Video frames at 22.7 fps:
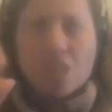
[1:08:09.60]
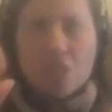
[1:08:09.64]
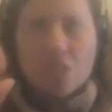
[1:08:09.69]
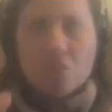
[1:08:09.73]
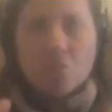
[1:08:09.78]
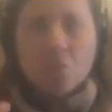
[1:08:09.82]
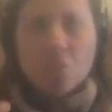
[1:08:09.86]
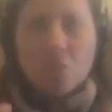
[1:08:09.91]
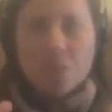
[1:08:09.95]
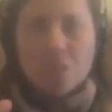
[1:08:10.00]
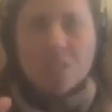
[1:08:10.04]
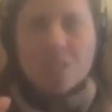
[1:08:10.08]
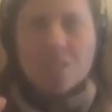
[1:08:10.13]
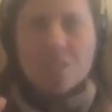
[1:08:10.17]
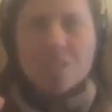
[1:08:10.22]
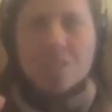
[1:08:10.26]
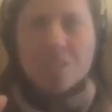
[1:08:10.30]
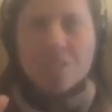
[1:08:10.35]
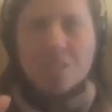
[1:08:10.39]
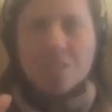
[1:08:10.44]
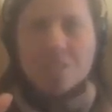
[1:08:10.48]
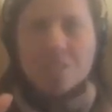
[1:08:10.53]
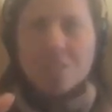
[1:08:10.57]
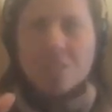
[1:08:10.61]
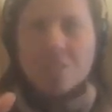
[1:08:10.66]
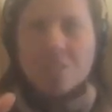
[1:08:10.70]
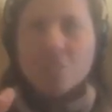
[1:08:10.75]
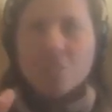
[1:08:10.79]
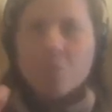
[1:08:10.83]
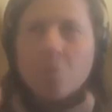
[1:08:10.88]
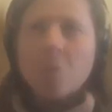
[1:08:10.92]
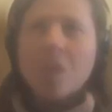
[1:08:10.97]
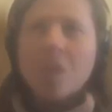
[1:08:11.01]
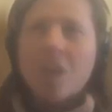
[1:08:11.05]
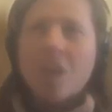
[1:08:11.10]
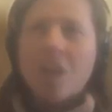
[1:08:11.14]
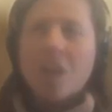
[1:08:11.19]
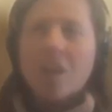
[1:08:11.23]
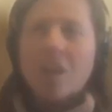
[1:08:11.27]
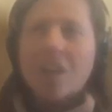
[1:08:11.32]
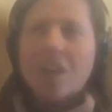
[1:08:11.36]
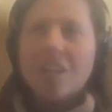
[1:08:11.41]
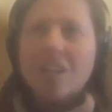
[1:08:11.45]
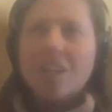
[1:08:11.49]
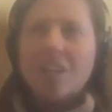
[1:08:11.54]
distorts who we
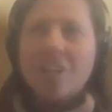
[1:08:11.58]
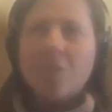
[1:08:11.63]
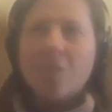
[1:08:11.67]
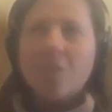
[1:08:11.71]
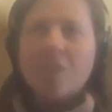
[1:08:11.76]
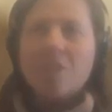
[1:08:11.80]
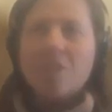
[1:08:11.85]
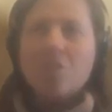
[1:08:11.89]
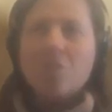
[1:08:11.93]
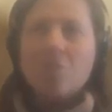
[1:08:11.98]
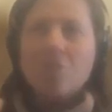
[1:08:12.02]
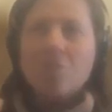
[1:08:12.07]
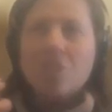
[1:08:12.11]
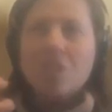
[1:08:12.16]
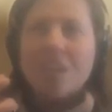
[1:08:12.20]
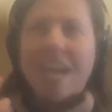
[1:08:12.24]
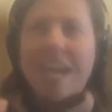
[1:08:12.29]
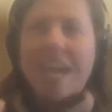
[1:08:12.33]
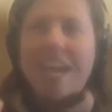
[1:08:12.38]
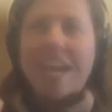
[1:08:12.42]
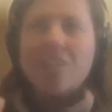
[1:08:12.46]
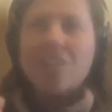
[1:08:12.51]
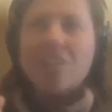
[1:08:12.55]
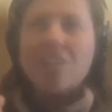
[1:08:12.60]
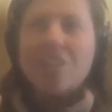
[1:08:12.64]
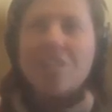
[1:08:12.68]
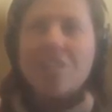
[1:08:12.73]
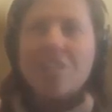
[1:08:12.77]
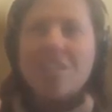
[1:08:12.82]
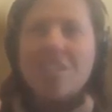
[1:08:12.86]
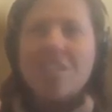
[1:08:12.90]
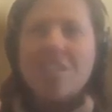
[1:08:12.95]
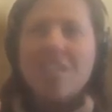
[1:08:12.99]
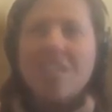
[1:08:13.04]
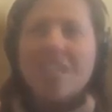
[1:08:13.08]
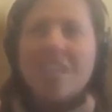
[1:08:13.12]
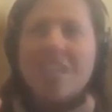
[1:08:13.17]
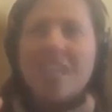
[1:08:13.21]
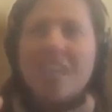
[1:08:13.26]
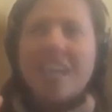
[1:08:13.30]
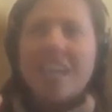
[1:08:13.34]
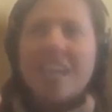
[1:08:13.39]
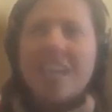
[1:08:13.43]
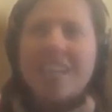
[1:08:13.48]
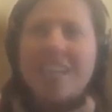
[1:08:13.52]
are. It distorts our actions,
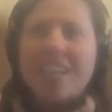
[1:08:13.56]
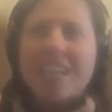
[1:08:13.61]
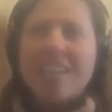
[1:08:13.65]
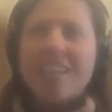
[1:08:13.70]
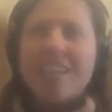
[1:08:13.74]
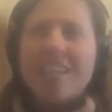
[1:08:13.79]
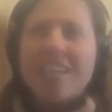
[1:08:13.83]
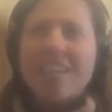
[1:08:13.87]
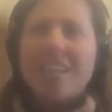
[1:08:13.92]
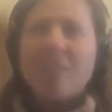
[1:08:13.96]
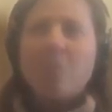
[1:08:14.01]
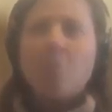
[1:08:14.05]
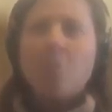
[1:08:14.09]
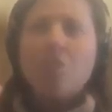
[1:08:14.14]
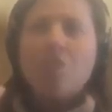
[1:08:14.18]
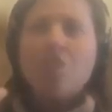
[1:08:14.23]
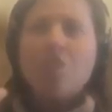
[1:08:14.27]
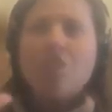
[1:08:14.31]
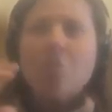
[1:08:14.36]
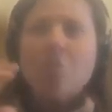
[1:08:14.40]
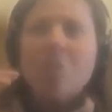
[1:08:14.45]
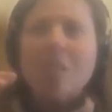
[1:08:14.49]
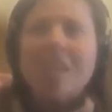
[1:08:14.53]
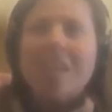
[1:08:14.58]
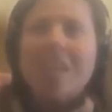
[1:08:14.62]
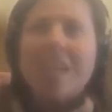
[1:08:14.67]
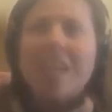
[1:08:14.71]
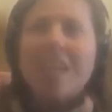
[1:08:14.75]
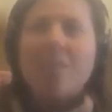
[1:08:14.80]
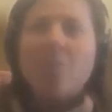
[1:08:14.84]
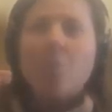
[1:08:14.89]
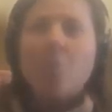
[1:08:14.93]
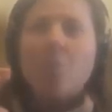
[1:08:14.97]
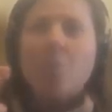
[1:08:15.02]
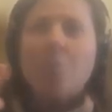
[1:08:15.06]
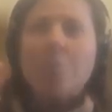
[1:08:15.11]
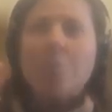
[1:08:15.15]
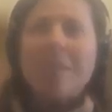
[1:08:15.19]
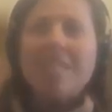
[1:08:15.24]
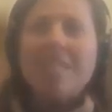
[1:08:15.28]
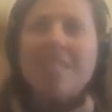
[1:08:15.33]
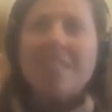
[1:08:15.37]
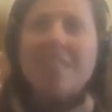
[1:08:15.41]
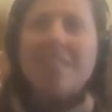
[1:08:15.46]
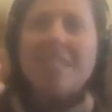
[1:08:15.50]
and we're
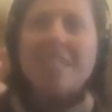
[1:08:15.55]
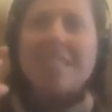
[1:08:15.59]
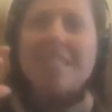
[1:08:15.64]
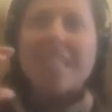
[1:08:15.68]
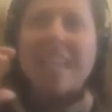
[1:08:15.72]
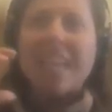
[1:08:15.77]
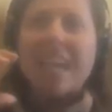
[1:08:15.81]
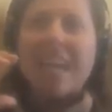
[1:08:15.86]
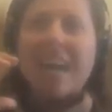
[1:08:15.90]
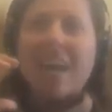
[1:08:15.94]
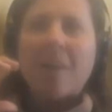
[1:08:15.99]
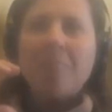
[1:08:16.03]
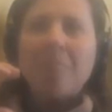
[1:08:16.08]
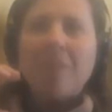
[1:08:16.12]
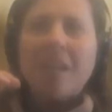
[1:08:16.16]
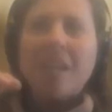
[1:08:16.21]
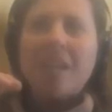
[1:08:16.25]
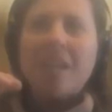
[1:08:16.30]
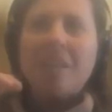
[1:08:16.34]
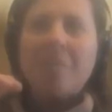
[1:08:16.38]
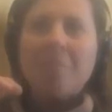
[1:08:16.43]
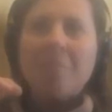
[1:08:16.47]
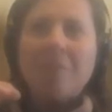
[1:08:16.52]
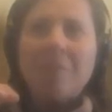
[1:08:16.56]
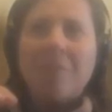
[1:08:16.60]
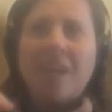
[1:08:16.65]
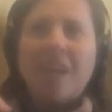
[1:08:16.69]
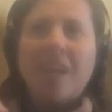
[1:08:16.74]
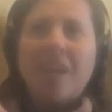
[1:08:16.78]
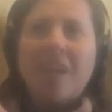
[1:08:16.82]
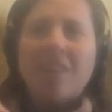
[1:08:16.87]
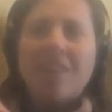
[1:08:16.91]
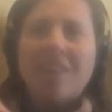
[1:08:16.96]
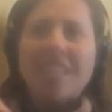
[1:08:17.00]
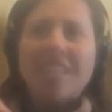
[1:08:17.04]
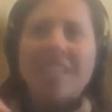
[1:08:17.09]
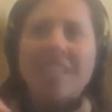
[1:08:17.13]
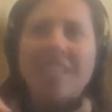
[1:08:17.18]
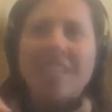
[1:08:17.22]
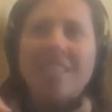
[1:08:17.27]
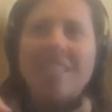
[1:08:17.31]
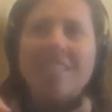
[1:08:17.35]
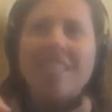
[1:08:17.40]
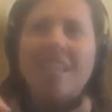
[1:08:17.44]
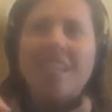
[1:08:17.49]
basically saying, I'm not going to be my
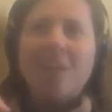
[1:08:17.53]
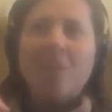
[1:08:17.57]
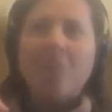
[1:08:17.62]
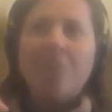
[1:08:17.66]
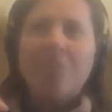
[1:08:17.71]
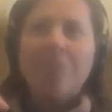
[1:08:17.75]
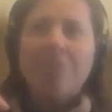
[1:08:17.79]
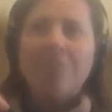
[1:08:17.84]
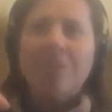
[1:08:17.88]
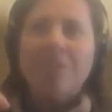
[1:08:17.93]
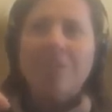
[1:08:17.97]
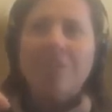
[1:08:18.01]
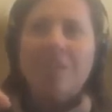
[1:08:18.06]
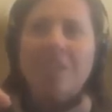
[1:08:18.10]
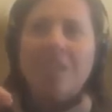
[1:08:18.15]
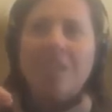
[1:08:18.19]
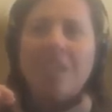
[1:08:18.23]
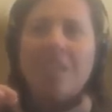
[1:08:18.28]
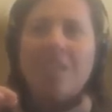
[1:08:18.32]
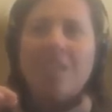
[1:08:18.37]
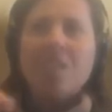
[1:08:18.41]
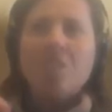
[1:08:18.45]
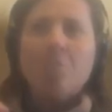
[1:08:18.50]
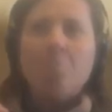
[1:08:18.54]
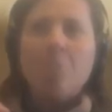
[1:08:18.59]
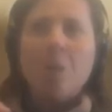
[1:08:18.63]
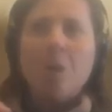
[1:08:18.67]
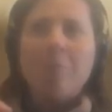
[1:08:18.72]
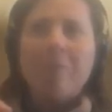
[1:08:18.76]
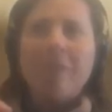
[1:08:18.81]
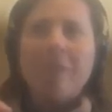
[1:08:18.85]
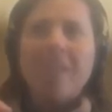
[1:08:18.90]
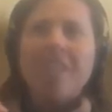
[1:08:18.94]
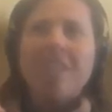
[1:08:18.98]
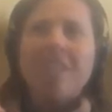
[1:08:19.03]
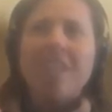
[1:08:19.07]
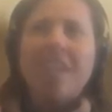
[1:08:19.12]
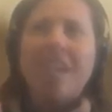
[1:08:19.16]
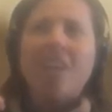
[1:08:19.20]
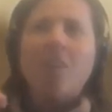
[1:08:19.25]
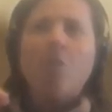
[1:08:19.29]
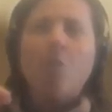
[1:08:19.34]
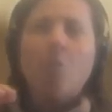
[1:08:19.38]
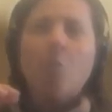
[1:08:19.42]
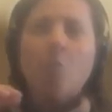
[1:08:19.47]
authentic self in this moment
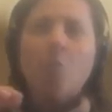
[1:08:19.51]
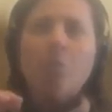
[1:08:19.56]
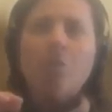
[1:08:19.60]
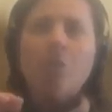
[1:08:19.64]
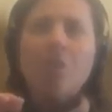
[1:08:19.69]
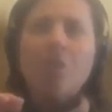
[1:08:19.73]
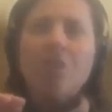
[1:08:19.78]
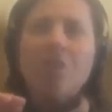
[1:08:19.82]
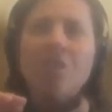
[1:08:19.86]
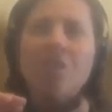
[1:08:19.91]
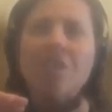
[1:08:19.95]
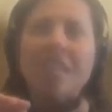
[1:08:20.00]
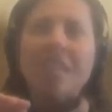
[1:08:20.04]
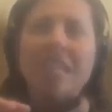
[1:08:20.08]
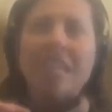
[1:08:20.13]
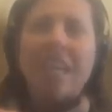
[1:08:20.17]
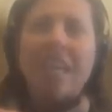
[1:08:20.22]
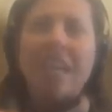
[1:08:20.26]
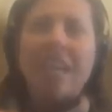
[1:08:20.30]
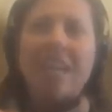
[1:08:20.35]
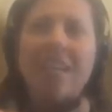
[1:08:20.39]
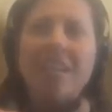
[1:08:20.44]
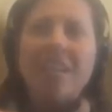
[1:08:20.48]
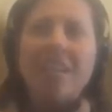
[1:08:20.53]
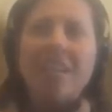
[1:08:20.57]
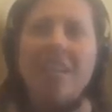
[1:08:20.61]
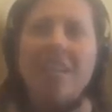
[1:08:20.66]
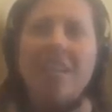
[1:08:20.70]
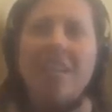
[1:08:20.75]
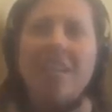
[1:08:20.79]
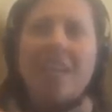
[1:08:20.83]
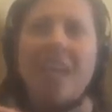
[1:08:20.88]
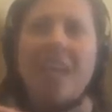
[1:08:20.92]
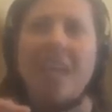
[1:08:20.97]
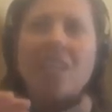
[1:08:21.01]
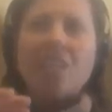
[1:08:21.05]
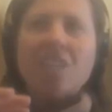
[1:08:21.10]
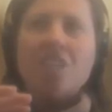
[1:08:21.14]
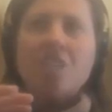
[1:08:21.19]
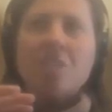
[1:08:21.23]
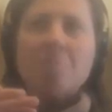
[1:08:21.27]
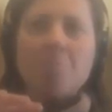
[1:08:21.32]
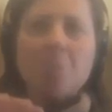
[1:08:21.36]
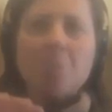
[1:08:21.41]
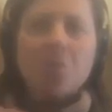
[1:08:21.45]
in order to get a
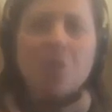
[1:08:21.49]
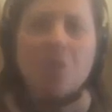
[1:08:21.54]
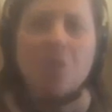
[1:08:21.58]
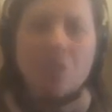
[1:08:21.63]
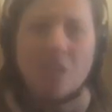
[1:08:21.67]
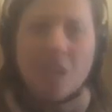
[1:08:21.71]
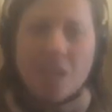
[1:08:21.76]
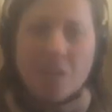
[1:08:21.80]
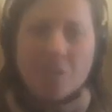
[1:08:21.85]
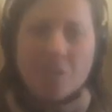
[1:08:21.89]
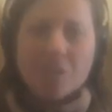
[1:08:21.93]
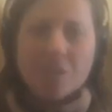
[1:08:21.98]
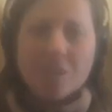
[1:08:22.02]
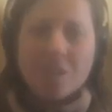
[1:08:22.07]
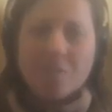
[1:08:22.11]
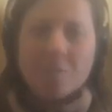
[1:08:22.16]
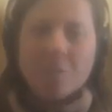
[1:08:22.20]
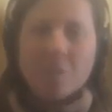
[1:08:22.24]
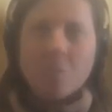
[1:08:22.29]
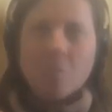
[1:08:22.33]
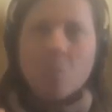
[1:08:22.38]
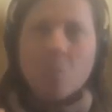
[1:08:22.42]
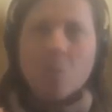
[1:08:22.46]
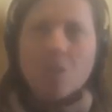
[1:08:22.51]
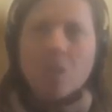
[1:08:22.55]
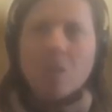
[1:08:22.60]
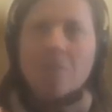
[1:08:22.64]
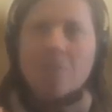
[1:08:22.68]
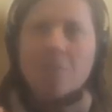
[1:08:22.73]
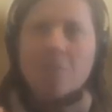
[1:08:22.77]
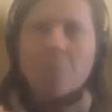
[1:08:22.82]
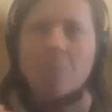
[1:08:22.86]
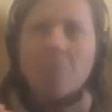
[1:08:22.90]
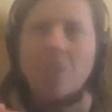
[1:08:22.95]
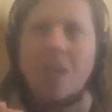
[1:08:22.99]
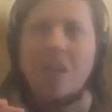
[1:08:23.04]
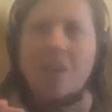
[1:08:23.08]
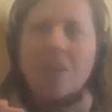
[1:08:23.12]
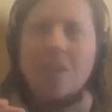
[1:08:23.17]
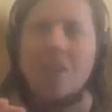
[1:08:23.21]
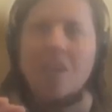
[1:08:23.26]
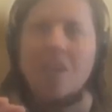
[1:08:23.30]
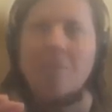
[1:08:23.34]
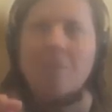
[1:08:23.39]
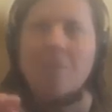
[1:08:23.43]
smoother outcome, a more comfortable
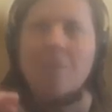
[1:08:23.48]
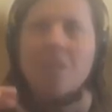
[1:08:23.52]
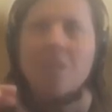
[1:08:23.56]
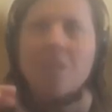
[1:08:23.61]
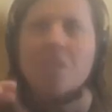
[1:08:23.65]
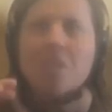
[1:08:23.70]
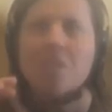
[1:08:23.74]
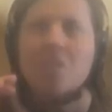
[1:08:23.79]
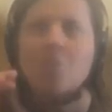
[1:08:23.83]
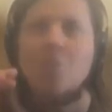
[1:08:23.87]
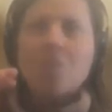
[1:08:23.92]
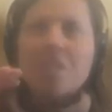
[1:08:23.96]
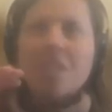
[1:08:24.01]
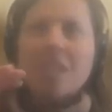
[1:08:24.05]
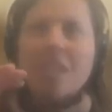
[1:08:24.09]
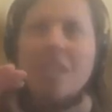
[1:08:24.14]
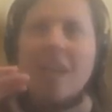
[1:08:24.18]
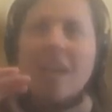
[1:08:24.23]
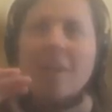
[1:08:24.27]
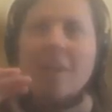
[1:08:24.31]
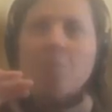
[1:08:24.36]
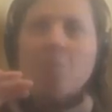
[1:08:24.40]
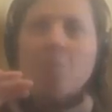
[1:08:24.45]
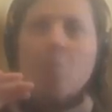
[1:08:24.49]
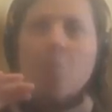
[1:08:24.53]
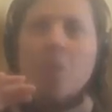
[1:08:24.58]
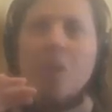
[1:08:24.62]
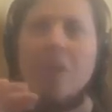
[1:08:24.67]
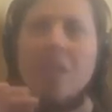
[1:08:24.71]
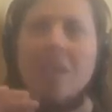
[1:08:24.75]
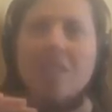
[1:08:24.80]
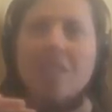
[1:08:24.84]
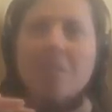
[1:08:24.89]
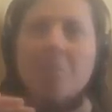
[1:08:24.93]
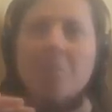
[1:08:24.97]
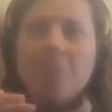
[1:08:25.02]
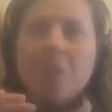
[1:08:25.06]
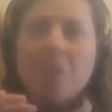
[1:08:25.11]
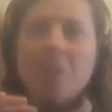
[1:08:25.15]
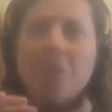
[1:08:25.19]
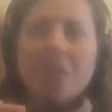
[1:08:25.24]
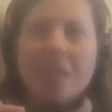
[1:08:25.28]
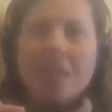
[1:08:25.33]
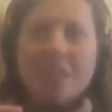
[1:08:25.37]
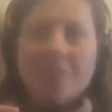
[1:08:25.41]
outcome. So we're saying, I'm willing to
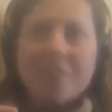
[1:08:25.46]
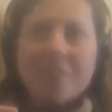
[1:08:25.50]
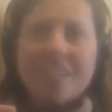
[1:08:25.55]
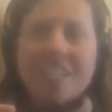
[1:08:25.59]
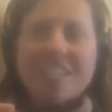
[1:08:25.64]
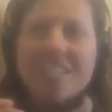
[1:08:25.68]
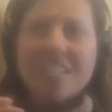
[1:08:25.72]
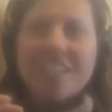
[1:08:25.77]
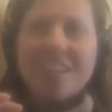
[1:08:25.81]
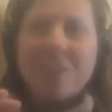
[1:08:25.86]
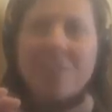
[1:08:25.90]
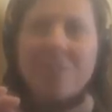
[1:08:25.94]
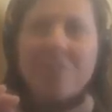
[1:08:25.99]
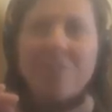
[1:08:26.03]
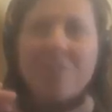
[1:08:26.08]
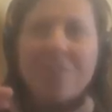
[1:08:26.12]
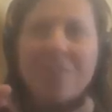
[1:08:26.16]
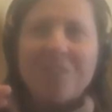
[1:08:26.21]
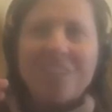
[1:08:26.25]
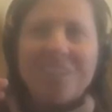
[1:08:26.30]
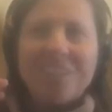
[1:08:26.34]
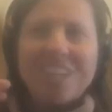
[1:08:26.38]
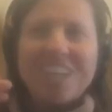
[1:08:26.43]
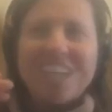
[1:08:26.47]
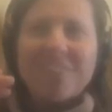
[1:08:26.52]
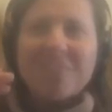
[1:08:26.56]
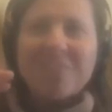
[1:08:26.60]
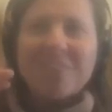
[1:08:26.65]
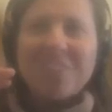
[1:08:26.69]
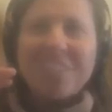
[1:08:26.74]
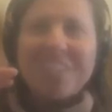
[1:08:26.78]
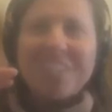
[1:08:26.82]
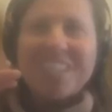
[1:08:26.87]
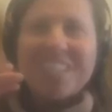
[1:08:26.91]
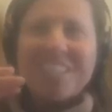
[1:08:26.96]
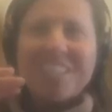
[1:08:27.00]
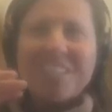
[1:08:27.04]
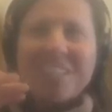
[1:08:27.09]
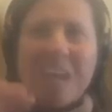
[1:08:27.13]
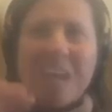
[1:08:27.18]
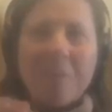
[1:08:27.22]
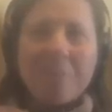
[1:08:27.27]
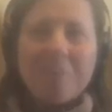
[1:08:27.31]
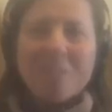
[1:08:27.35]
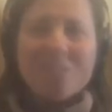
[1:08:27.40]
mutilate myself. I'm willing to
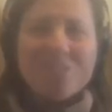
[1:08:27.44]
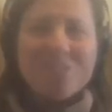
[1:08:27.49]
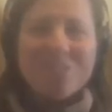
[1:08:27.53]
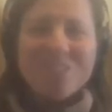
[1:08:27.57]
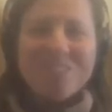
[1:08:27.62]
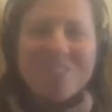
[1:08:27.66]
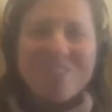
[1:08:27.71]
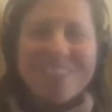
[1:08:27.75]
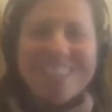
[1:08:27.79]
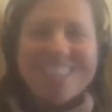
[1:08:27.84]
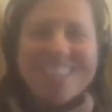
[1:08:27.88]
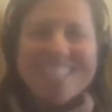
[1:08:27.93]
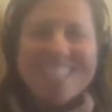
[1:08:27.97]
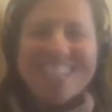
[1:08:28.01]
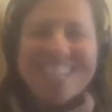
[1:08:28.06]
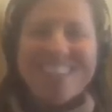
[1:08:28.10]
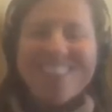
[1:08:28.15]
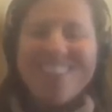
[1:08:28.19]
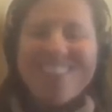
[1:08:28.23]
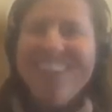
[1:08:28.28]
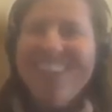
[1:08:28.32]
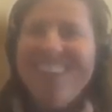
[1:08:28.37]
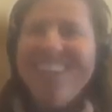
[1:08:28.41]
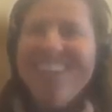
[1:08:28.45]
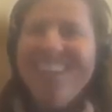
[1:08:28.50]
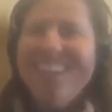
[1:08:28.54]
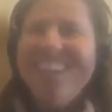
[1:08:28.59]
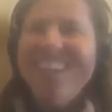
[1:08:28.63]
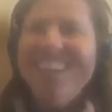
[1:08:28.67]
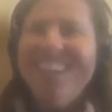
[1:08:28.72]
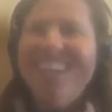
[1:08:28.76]
not be true to myself.